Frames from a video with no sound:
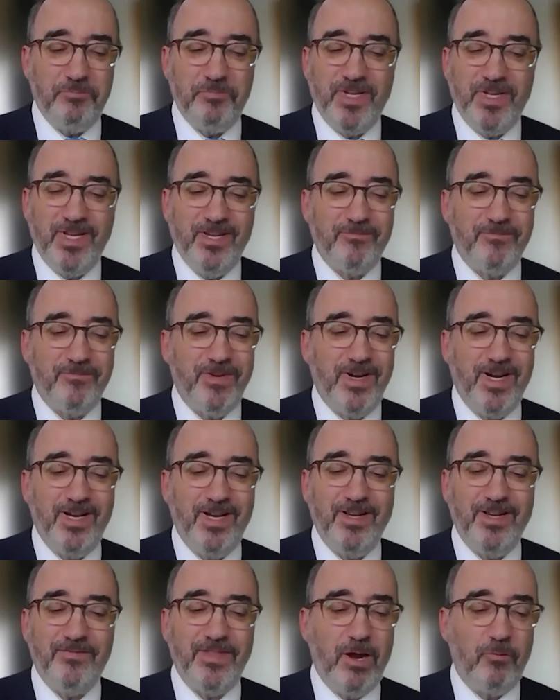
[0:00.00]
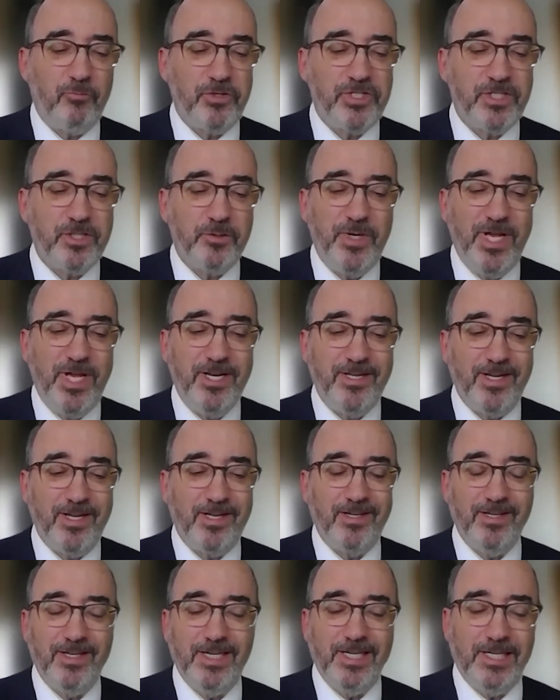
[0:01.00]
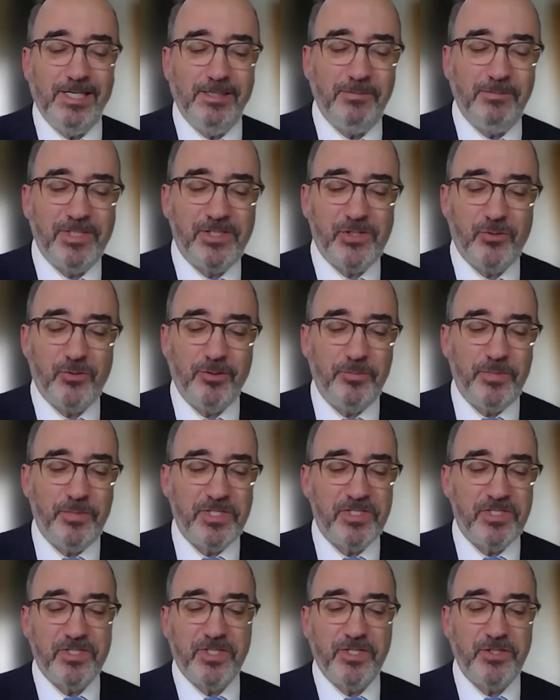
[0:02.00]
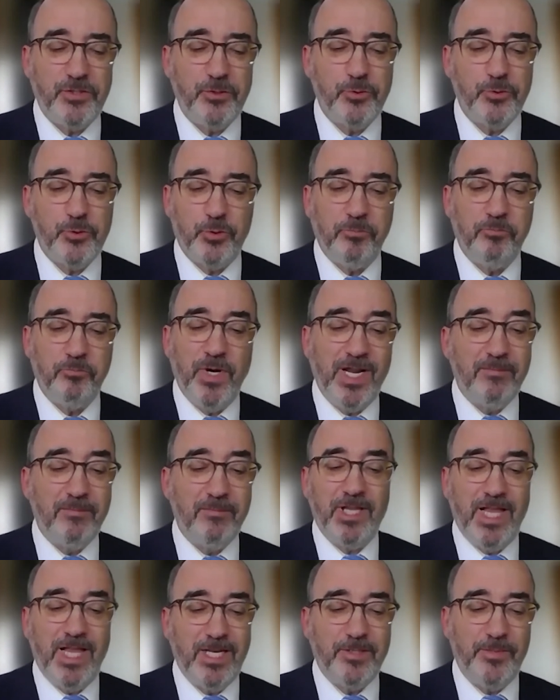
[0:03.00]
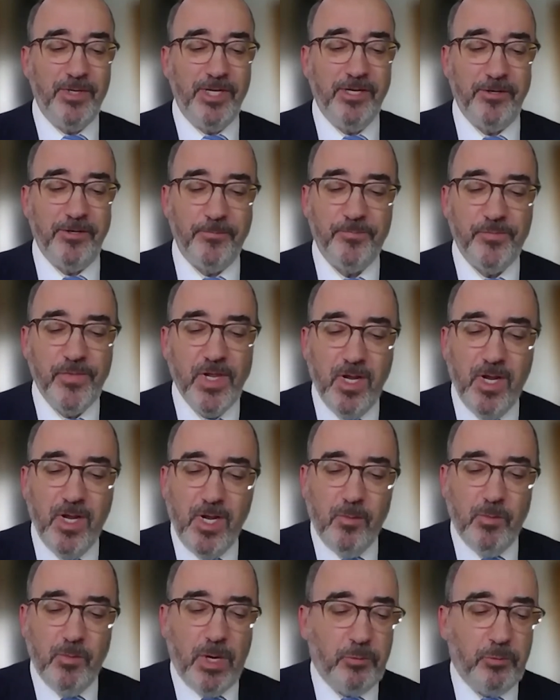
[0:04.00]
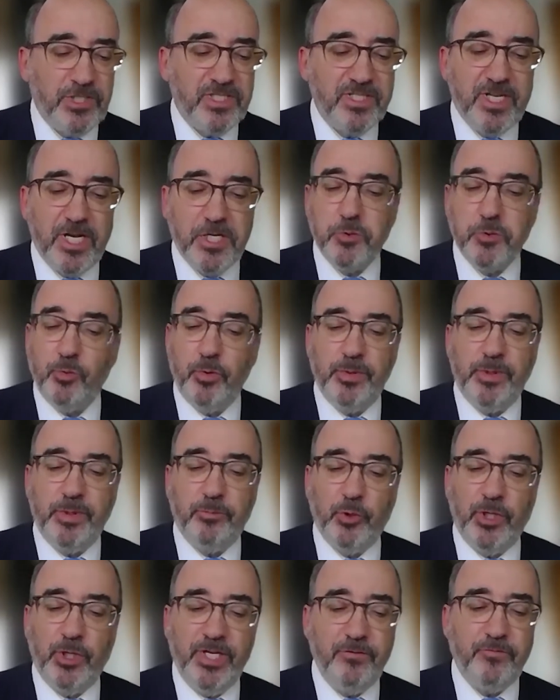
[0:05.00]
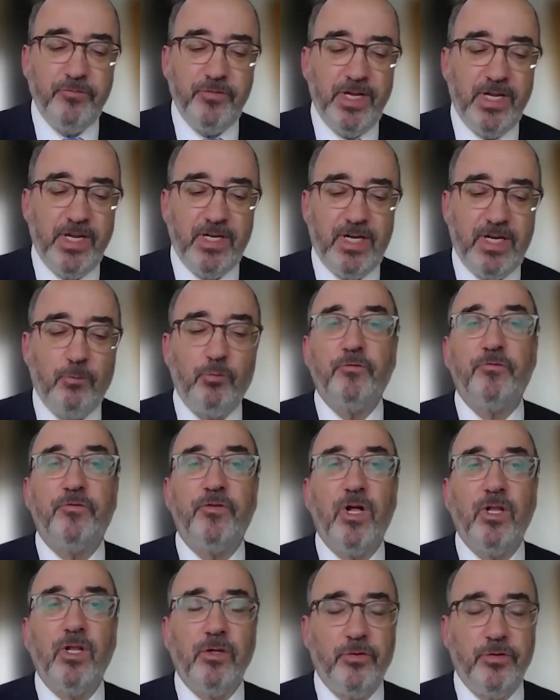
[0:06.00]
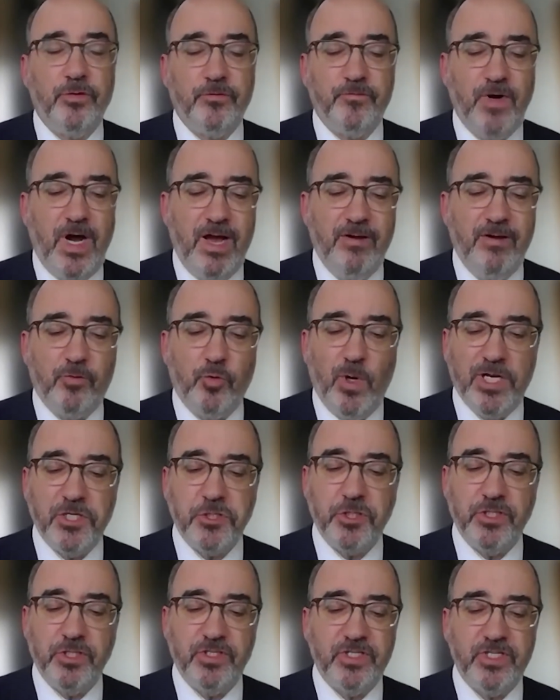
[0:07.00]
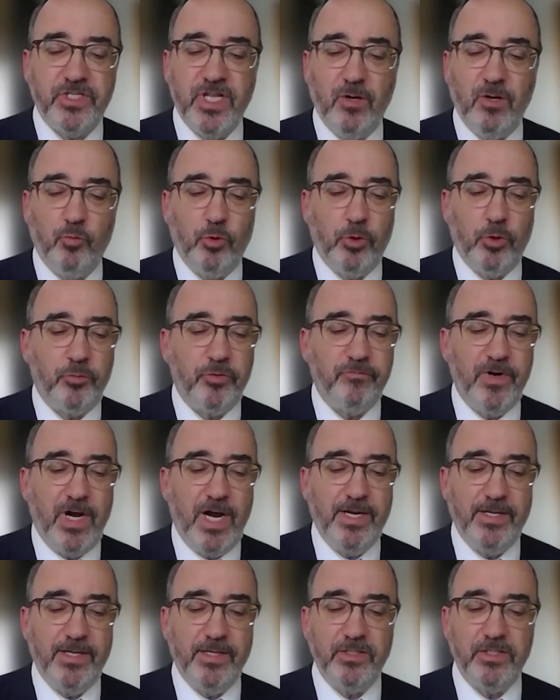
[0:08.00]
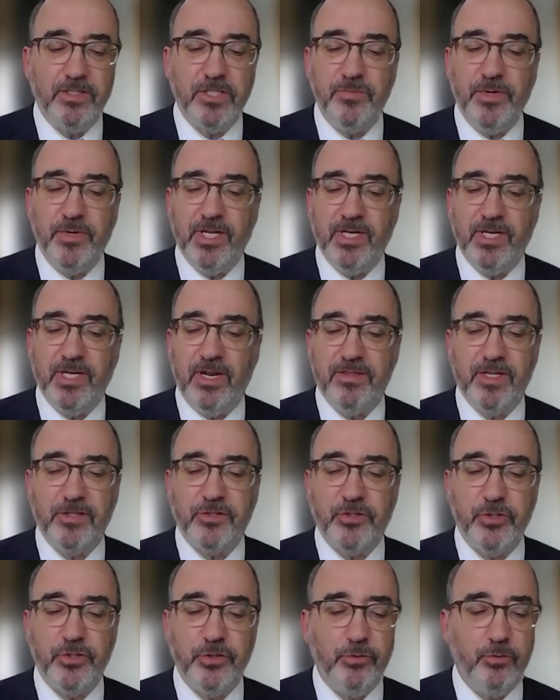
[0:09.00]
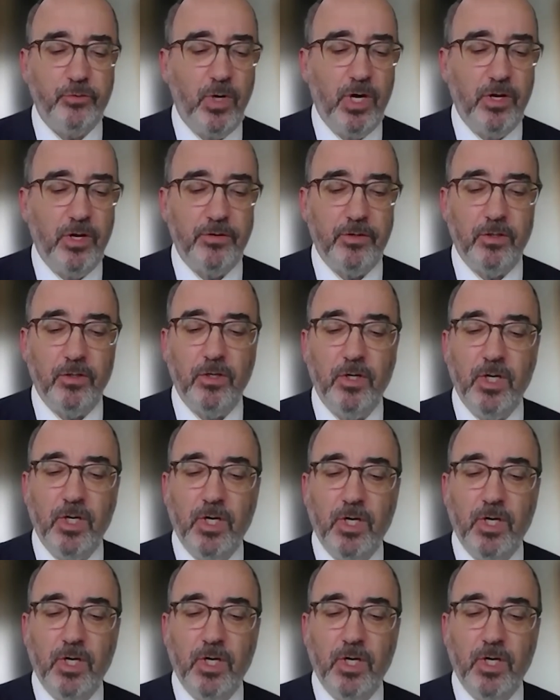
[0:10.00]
if that were still pending. It's sort of business as usual, but I'm glad to be here. My presentation will be brief, and I will follow the 5 questions that were provided to me, and I think to other